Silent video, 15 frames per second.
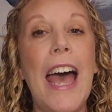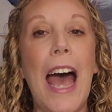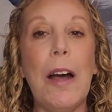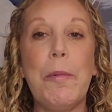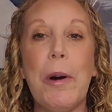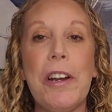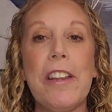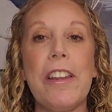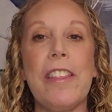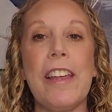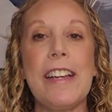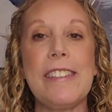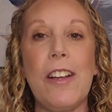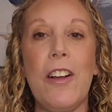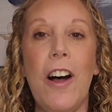And one of the
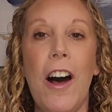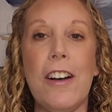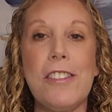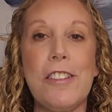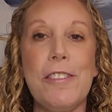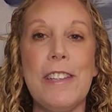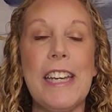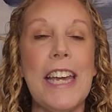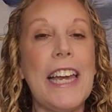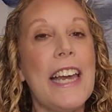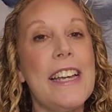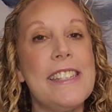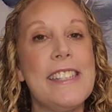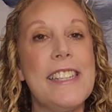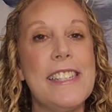things I'll also link
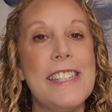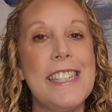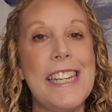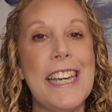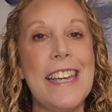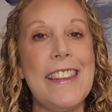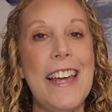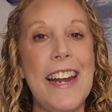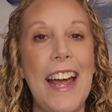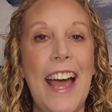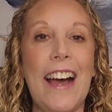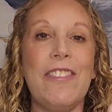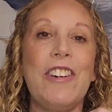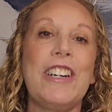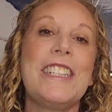is this tea that I
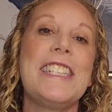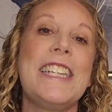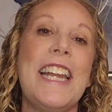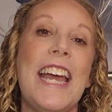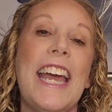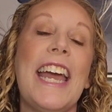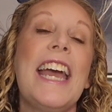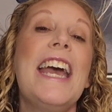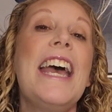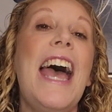have on today.